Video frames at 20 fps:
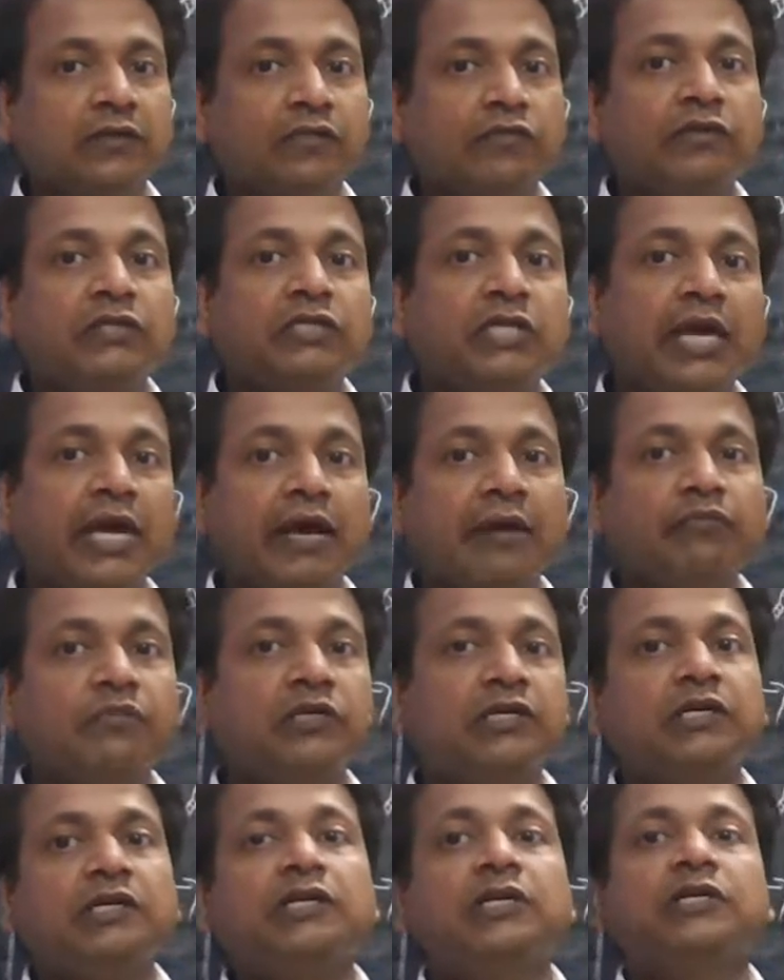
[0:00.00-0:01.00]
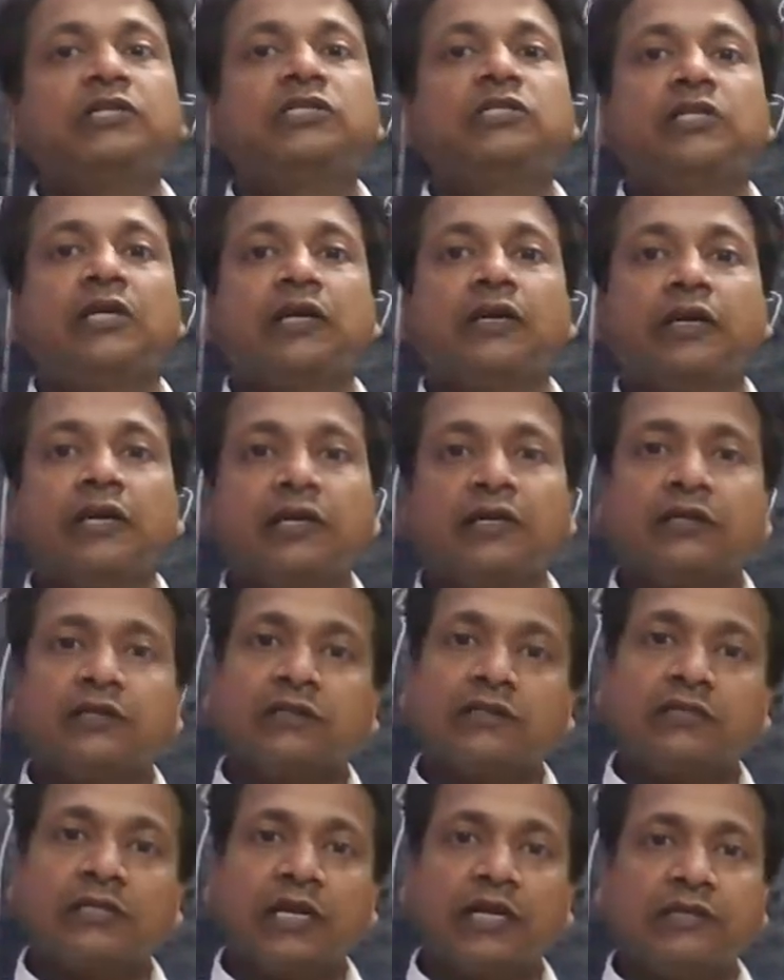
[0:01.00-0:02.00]
which have the stinging
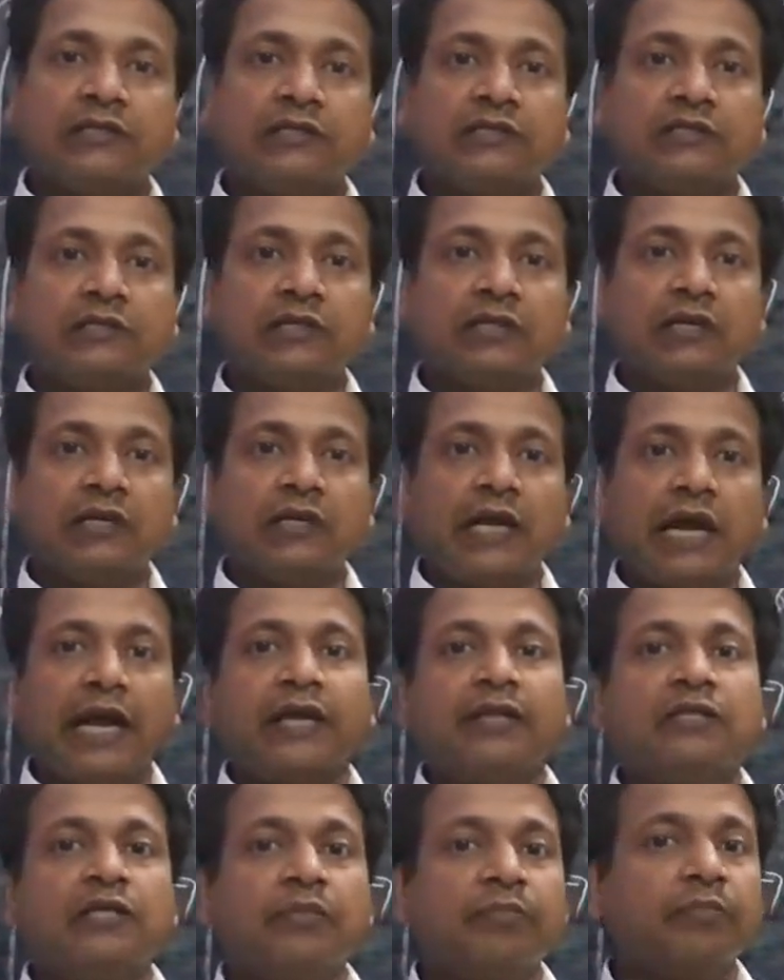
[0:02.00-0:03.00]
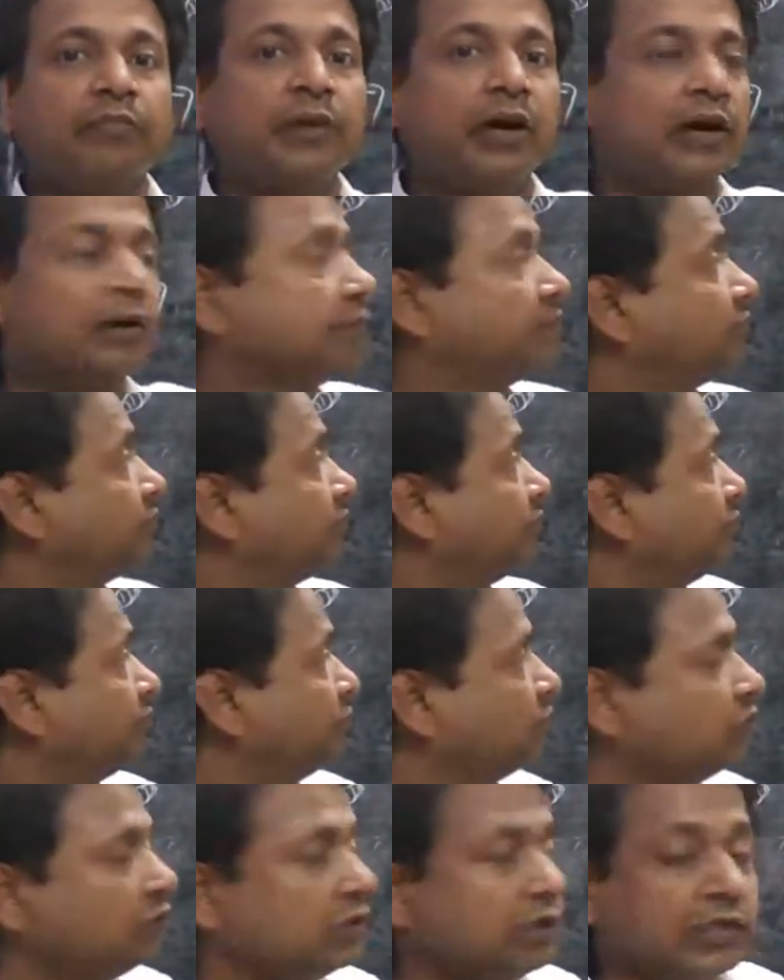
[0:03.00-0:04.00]
cells, and the
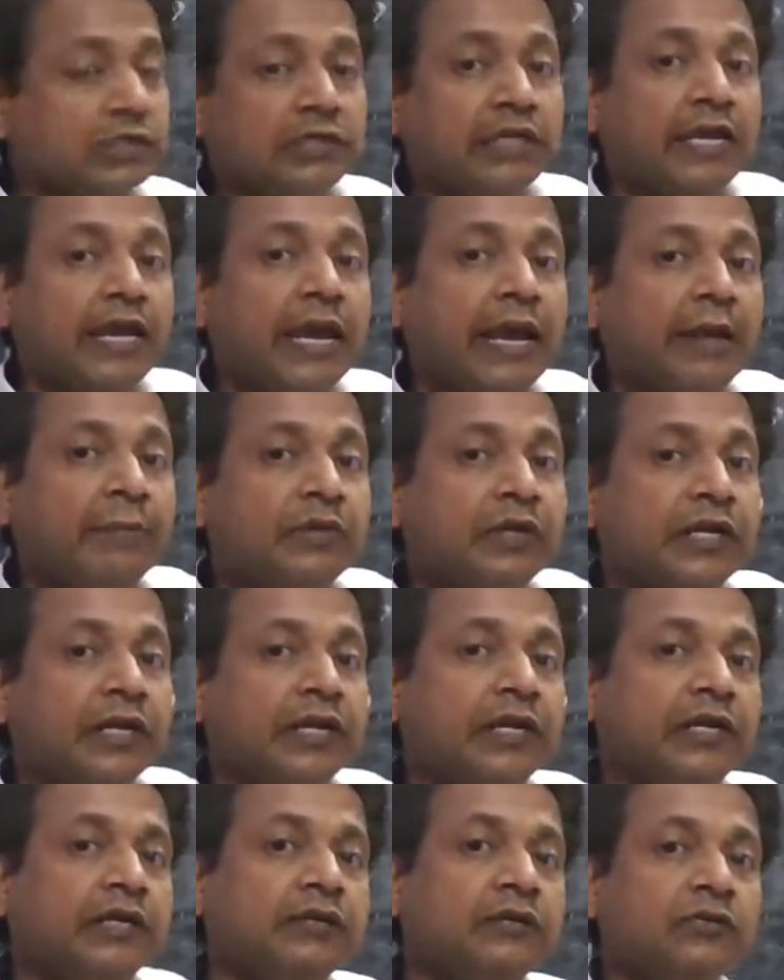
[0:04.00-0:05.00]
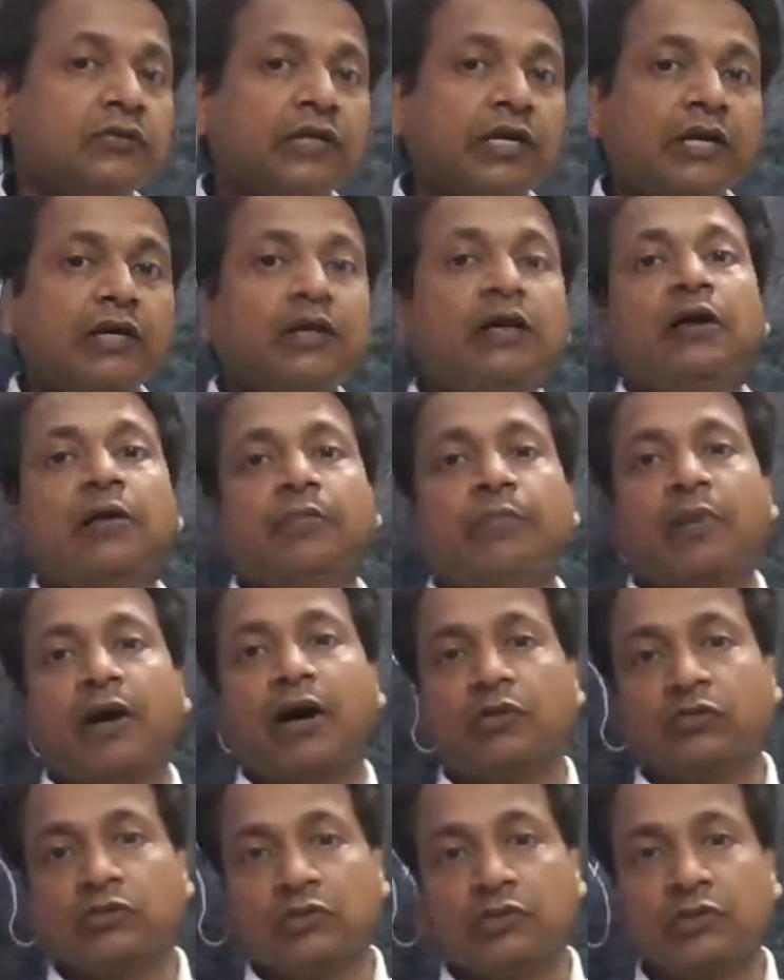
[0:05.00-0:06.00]
food is kept into the
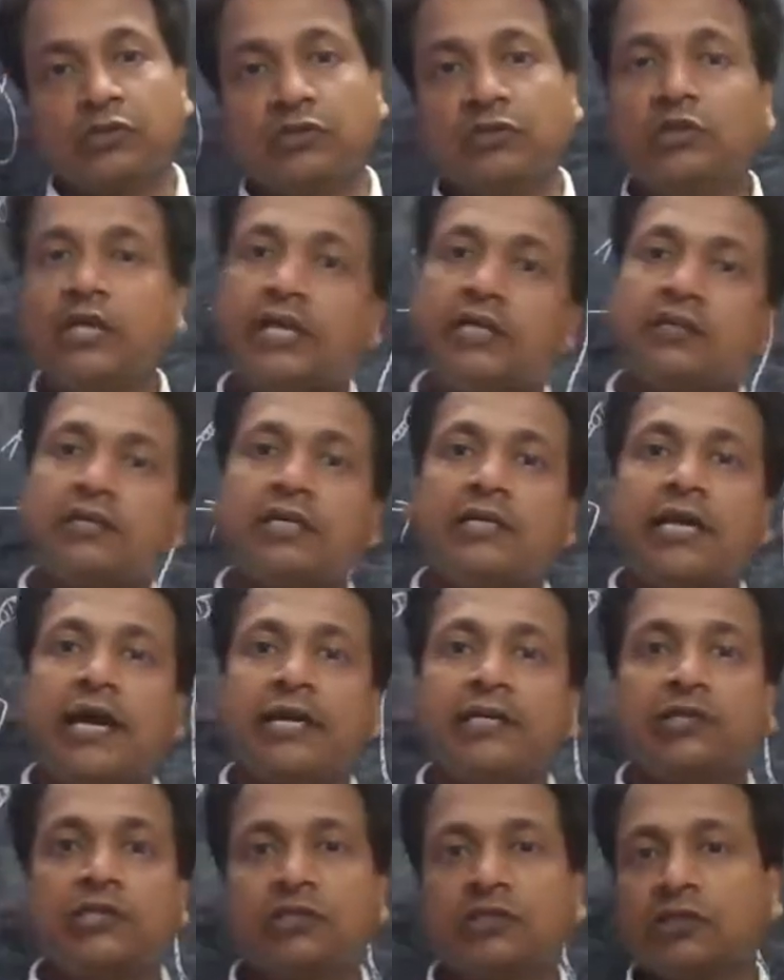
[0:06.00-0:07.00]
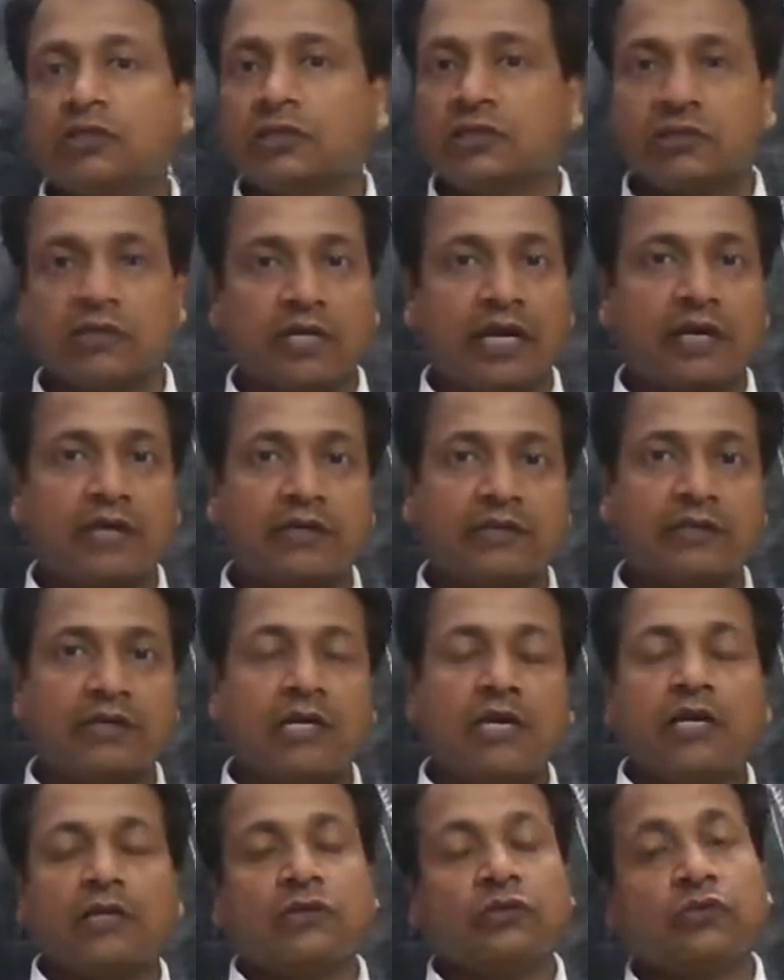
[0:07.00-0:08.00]
mouth, then the digestion starts.
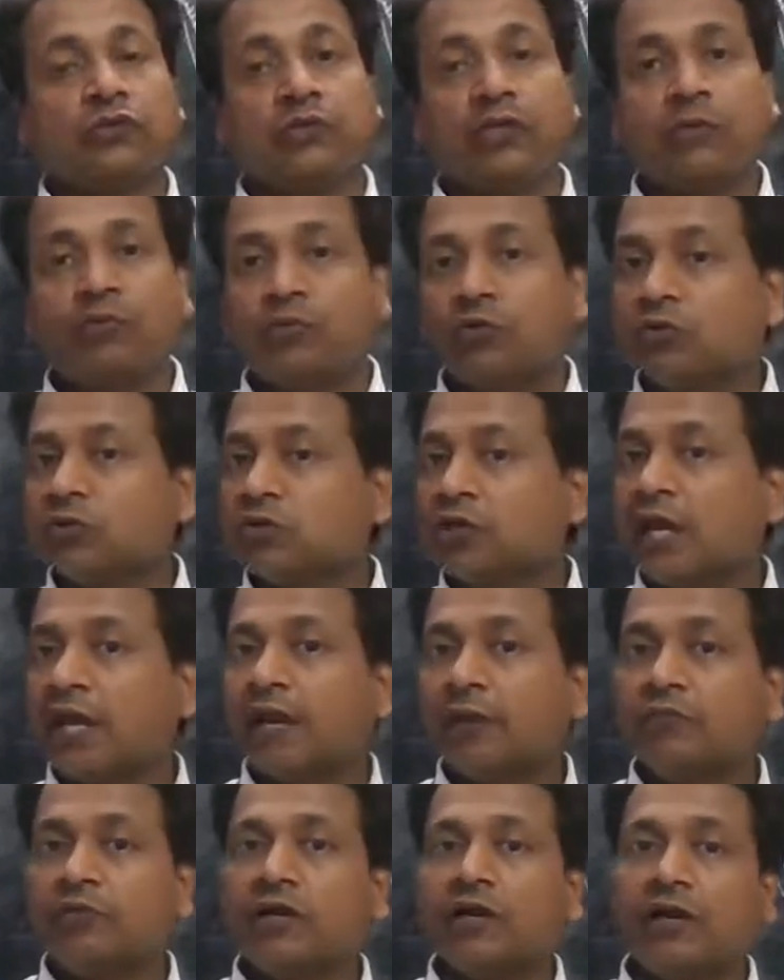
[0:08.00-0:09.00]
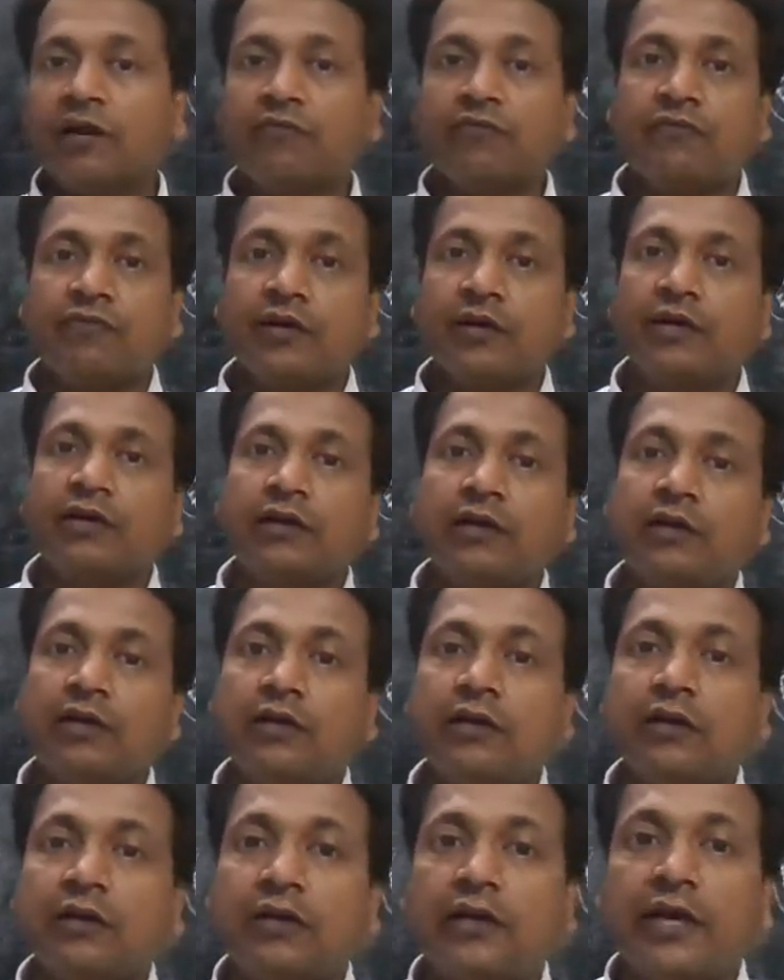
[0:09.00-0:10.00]
So they both have the different
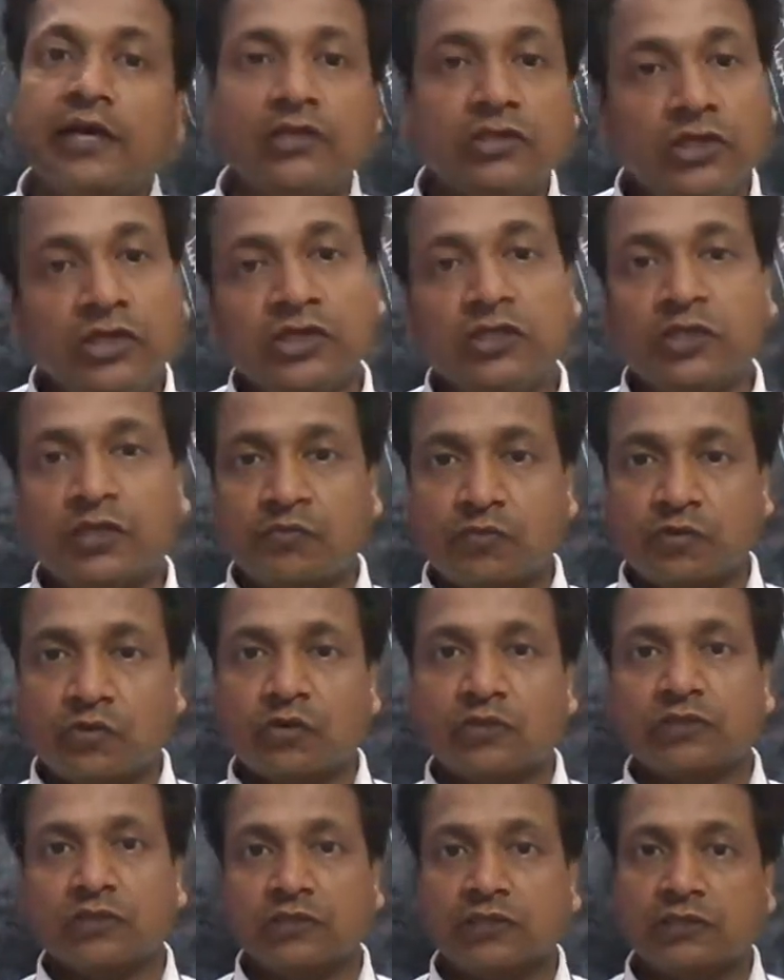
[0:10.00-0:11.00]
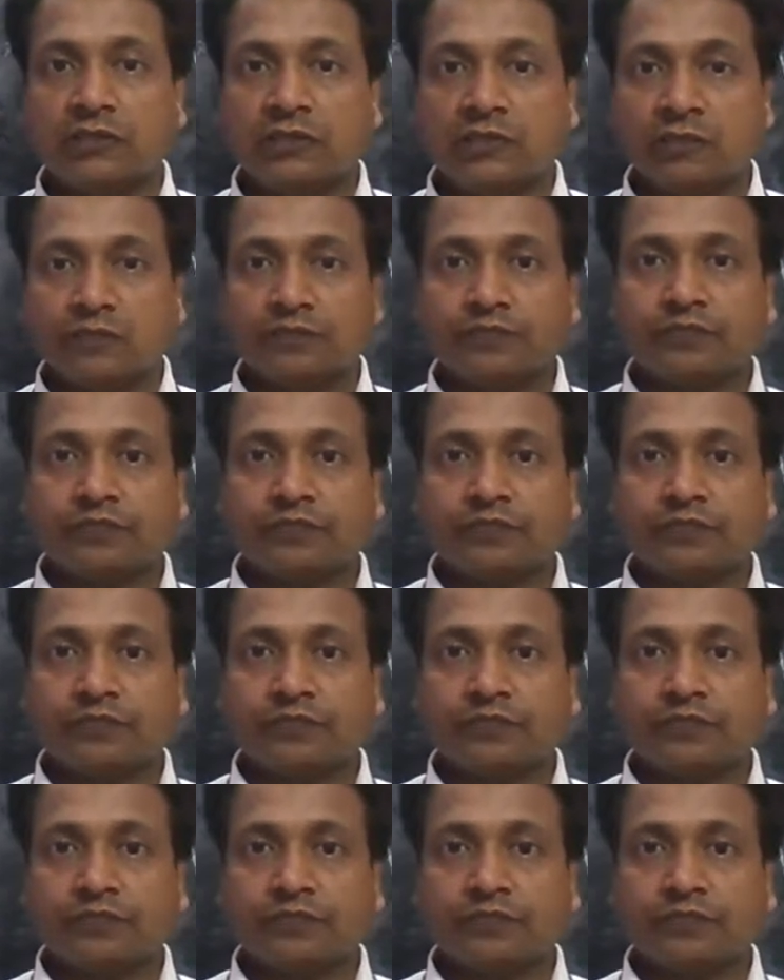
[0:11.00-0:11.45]
ingestion process.